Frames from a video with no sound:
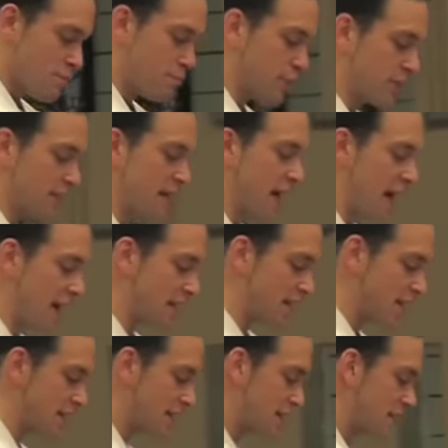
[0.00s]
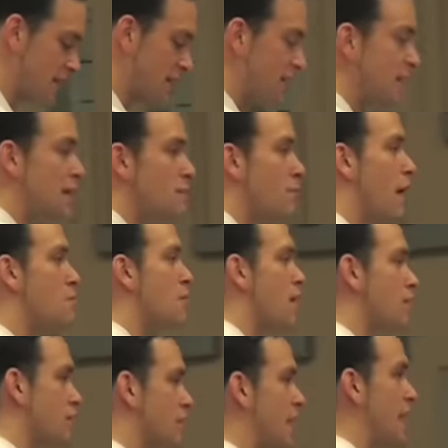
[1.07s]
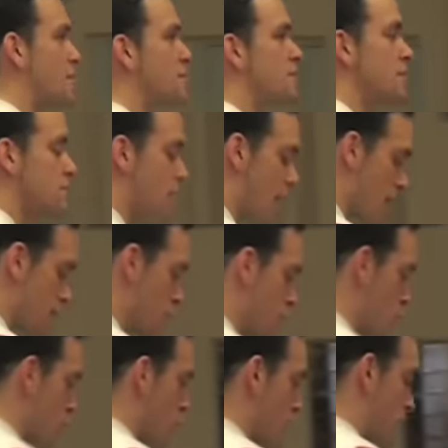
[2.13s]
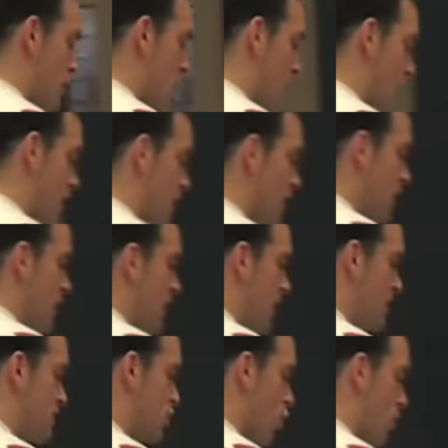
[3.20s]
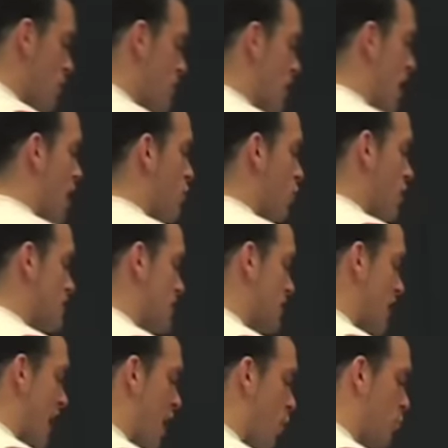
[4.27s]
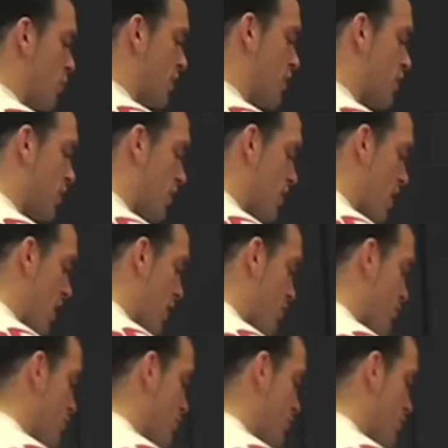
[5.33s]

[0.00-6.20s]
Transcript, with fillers: But then, my mother came into my room one night and told me that I wasn't helping her enough.